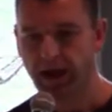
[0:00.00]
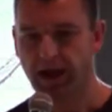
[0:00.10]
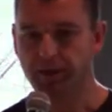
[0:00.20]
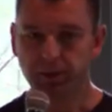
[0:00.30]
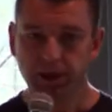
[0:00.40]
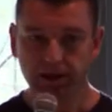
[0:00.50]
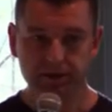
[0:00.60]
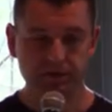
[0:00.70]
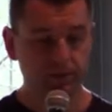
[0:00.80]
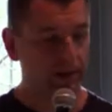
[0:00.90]
And the
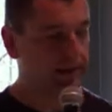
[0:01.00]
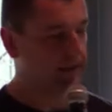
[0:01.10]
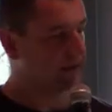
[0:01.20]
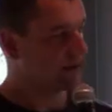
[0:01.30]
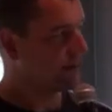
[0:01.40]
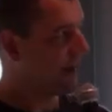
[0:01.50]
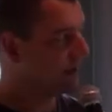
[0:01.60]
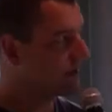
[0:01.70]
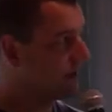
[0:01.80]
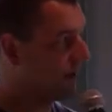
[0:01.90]
plugins mechanism,
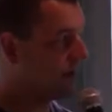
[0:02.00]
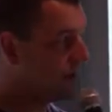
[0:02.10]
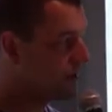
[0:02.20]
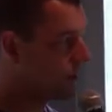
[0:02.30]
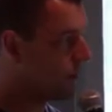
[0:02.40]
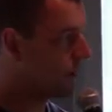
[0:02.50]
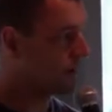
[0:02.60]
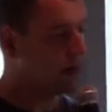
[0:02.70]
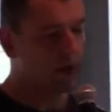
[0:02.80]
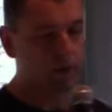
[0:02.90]
actually the initial
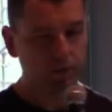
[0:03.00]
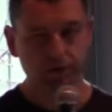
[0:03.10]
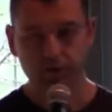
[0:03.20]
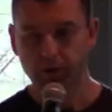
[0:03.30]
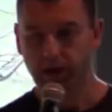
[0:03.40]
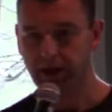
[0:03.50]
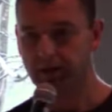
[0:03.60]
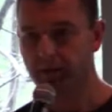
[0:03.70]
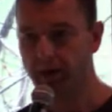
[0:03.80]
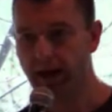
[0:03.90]
one, was
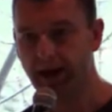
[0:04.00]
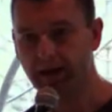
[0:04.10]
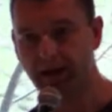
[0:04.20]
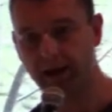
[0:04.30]
created back